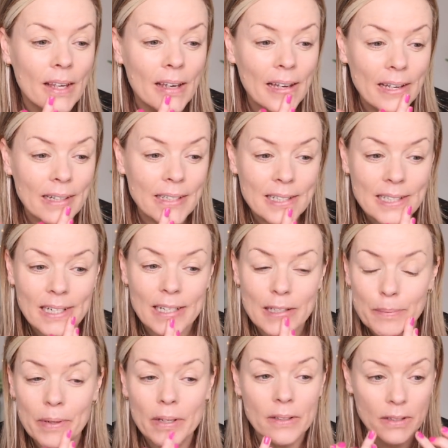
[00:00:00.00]
and it stays
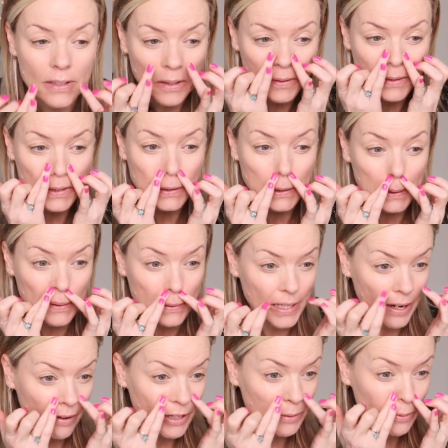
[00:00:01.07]
put. So just in those
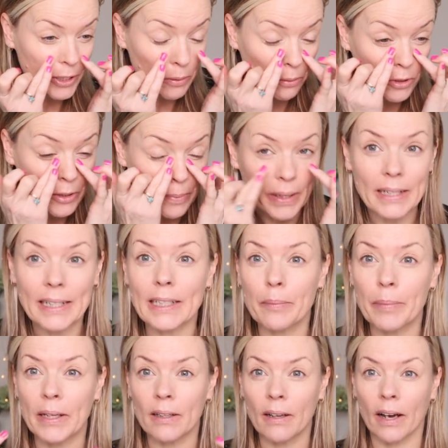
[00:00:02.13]
areas where you want to be a little
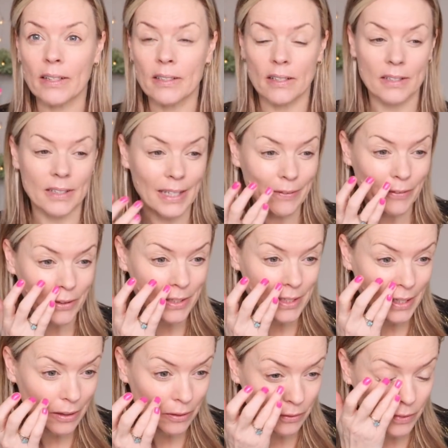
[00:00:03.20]
bit lighter, to give
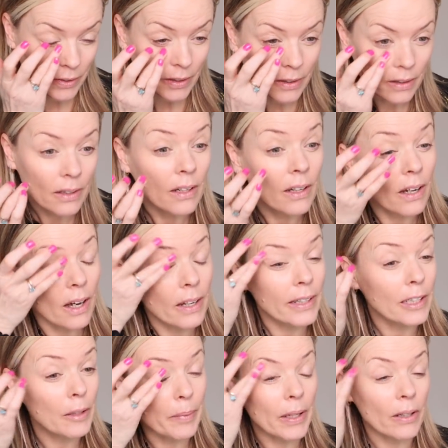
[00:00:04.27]
yourself a
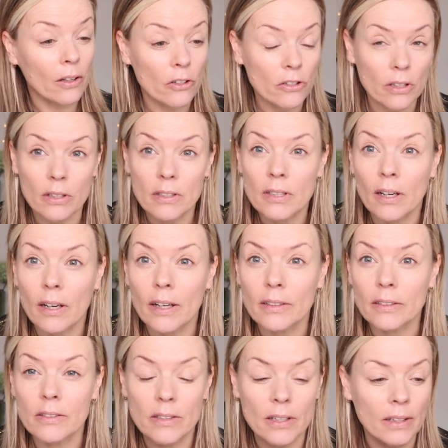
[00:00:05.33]
little bit, gosh, I look tired,
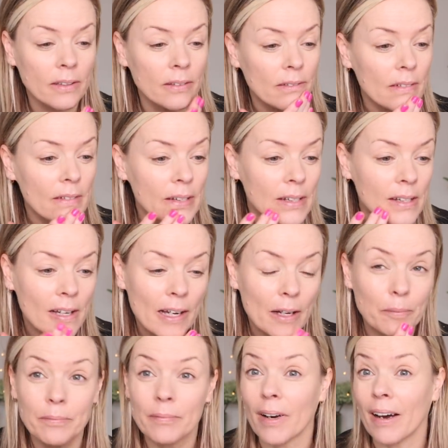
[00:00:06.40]
don't I?
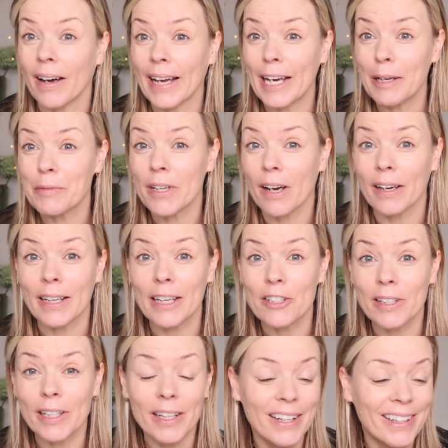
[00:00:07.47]
I am tired,
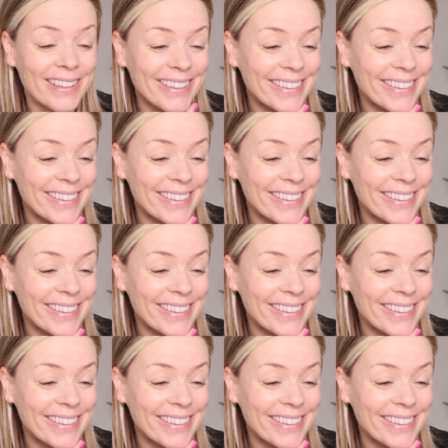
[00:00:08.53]
actually.